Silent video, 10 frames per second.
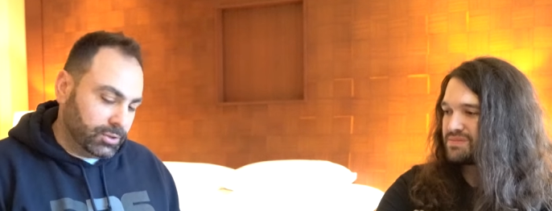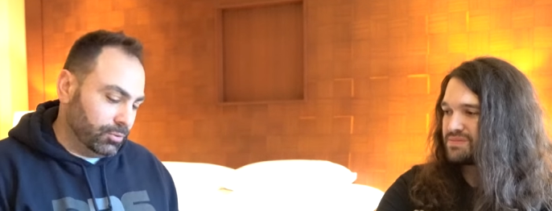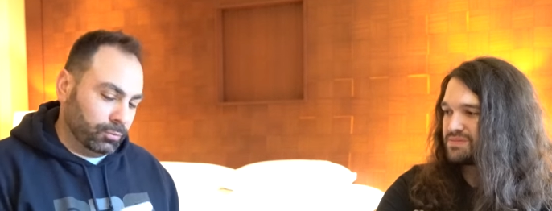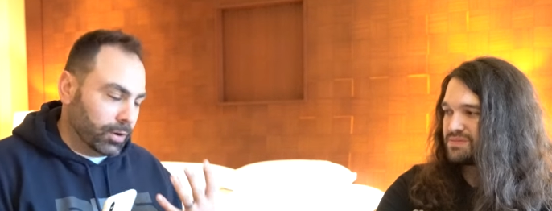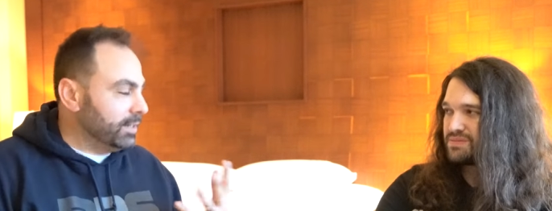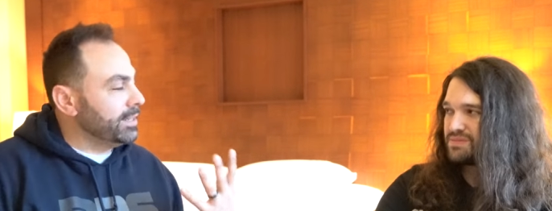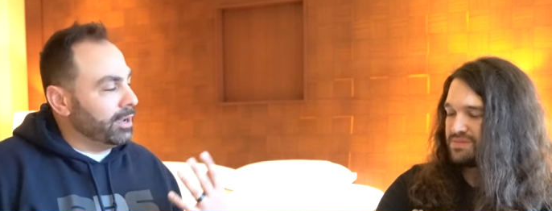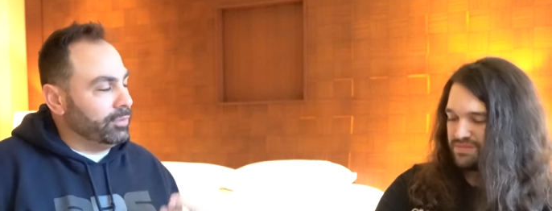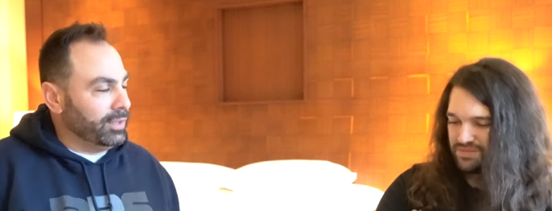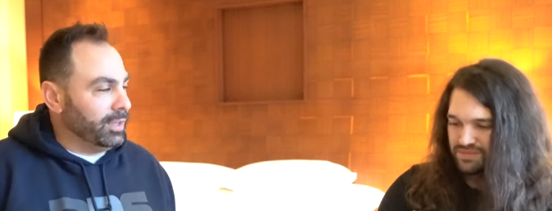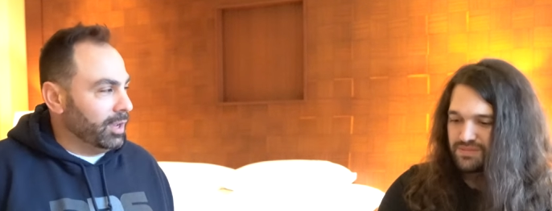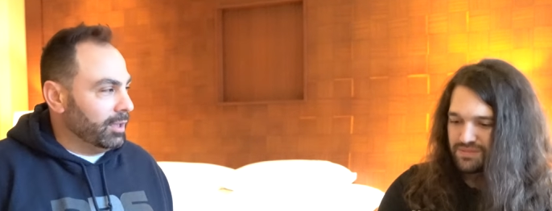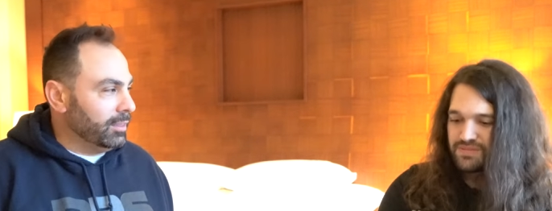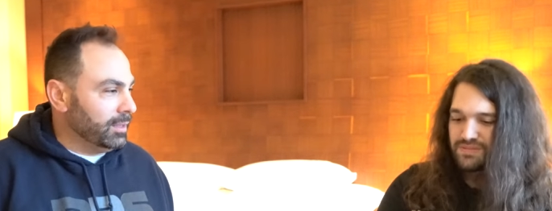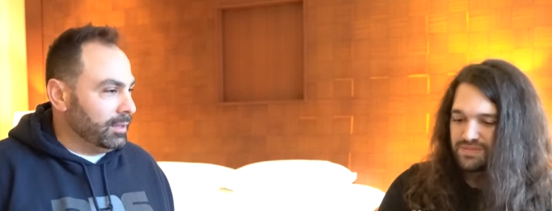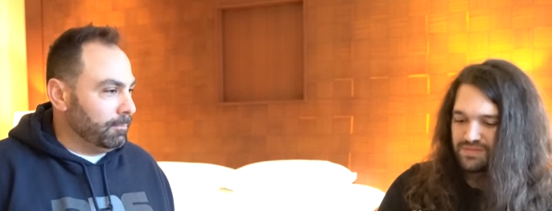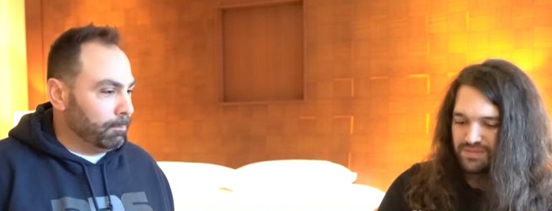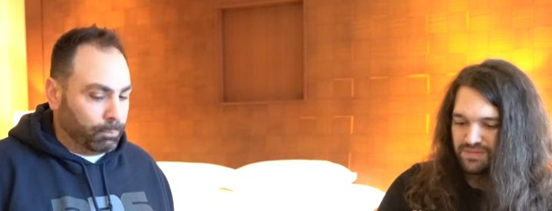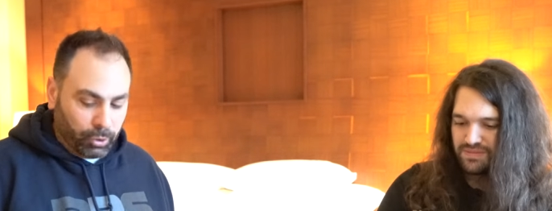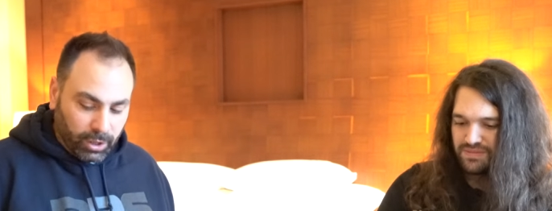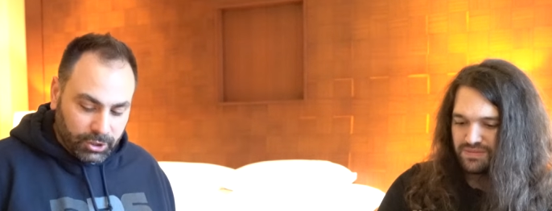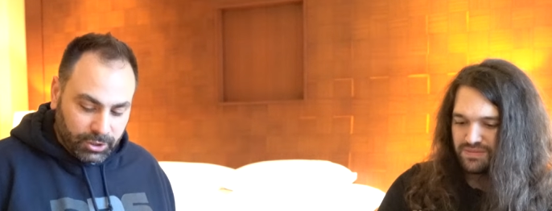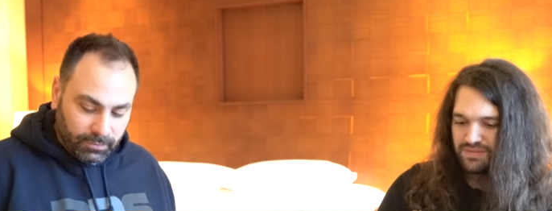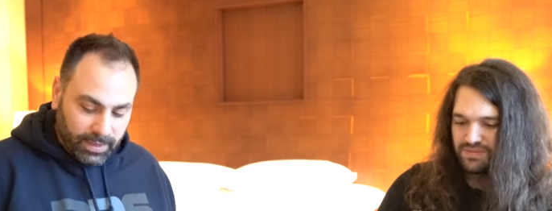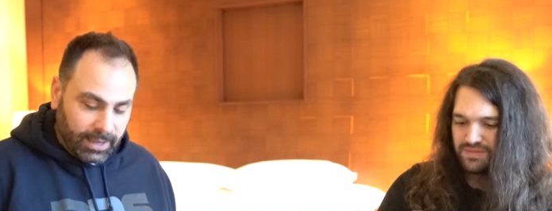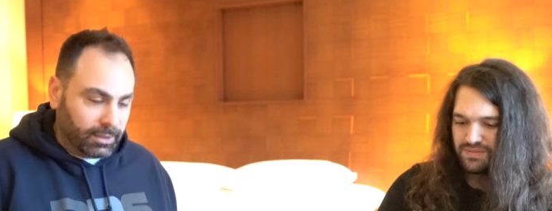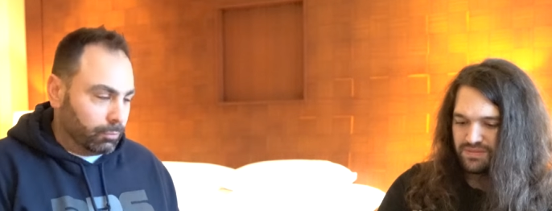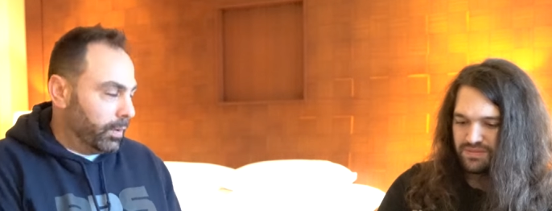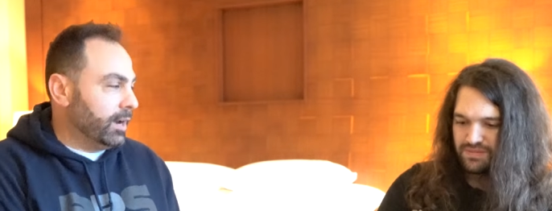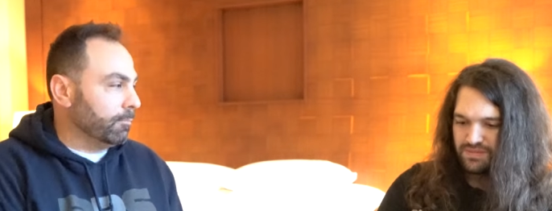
Speaker 1: to write down the uh, the production of that, the rate